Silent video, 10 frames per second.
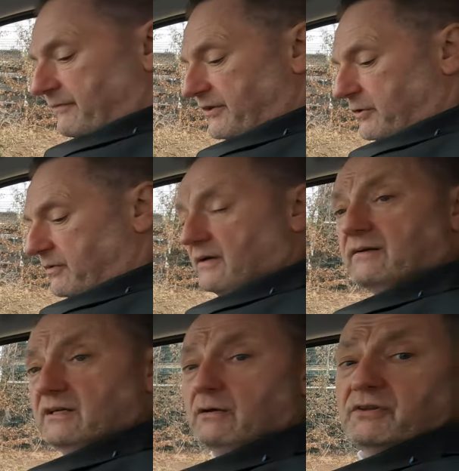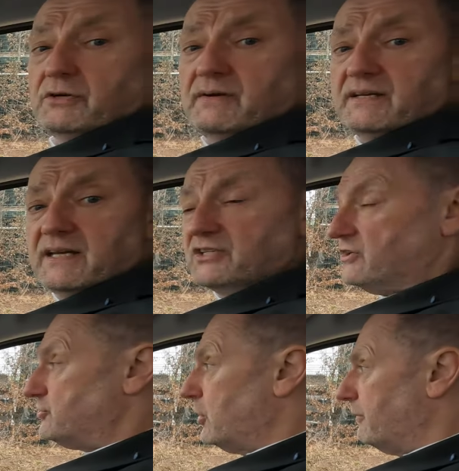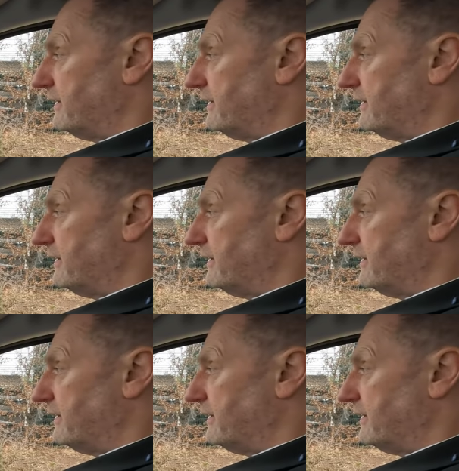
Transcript: we do you know we're doing a decent job.